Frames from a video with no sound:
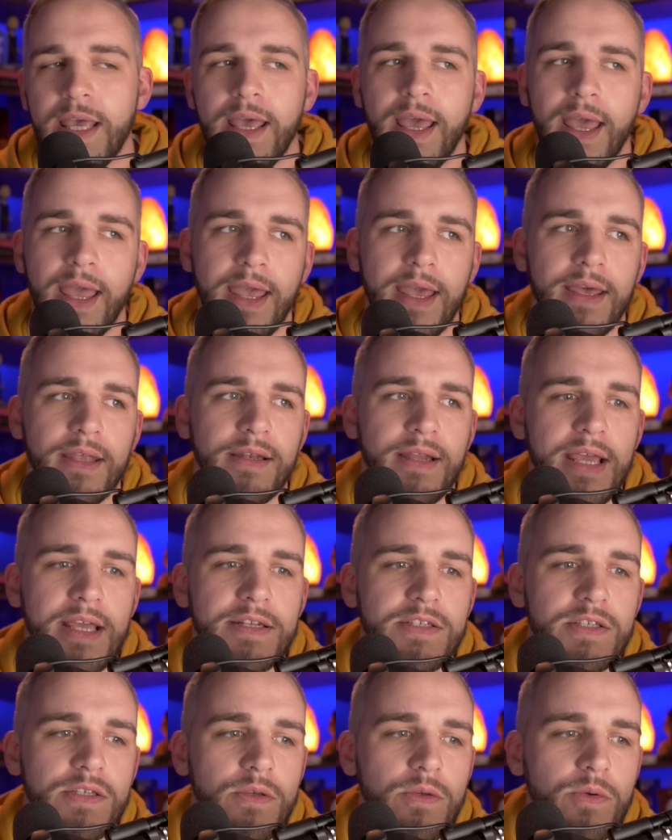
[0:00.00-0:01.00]
and and
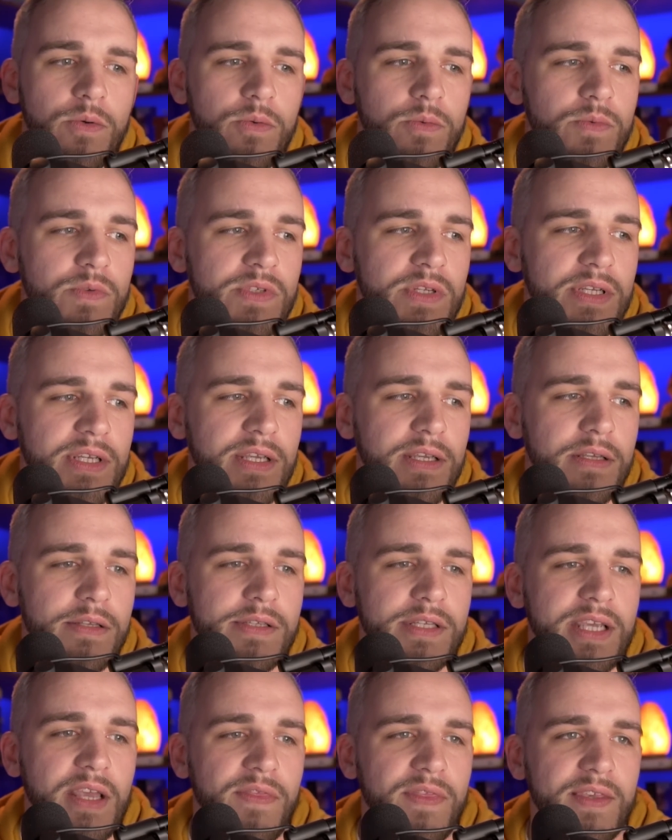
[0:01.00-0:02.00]
to to
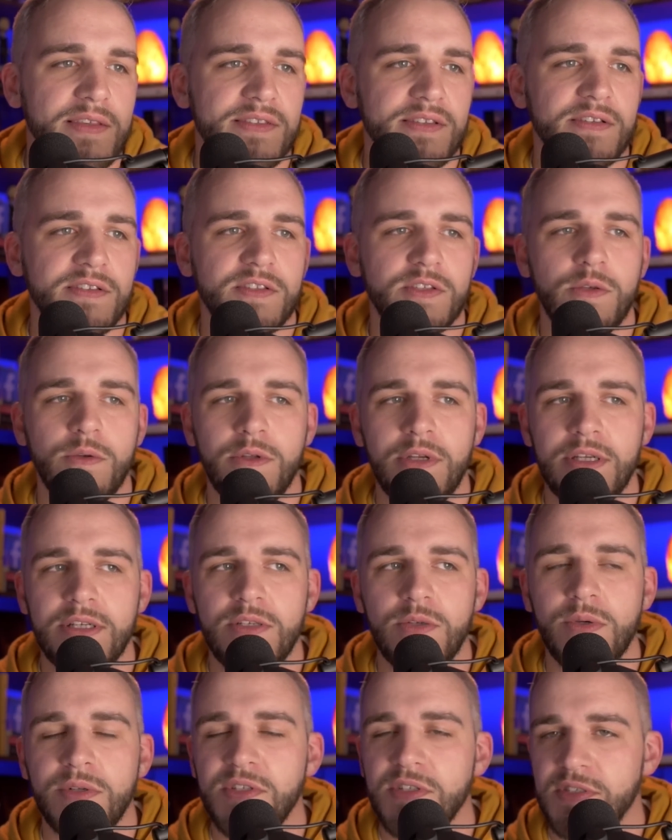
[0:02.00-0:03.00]
to get this excluded
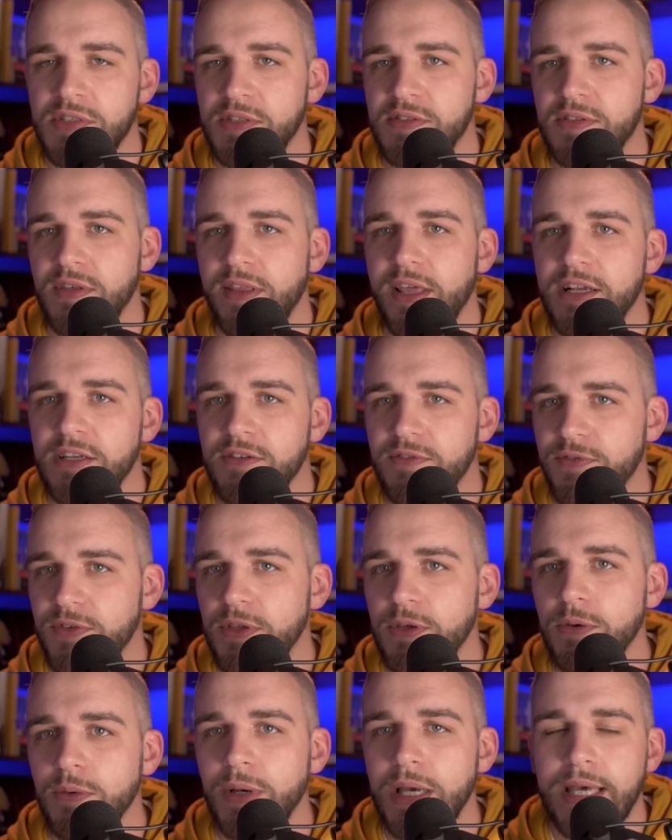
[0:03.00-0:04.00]
to a, just a select
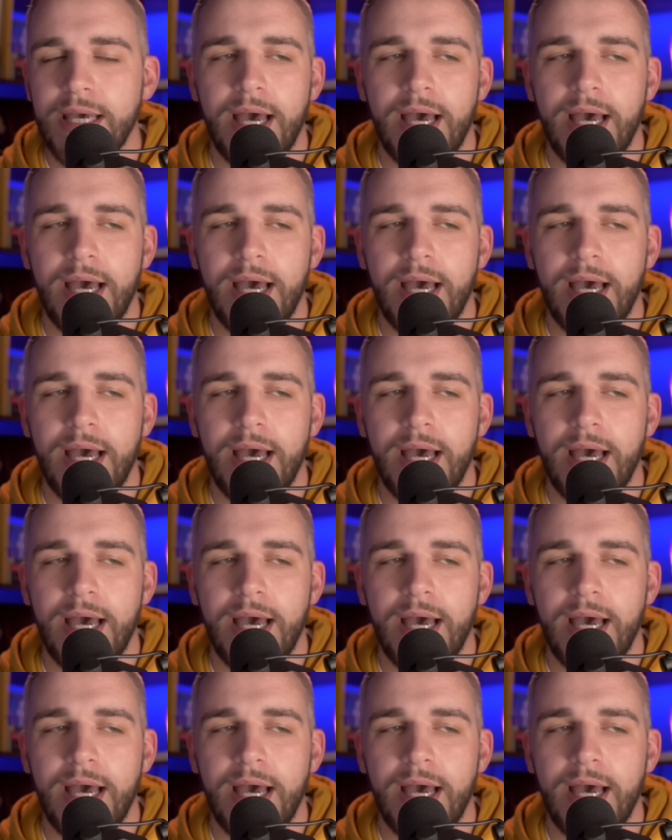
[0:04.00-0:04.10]
few,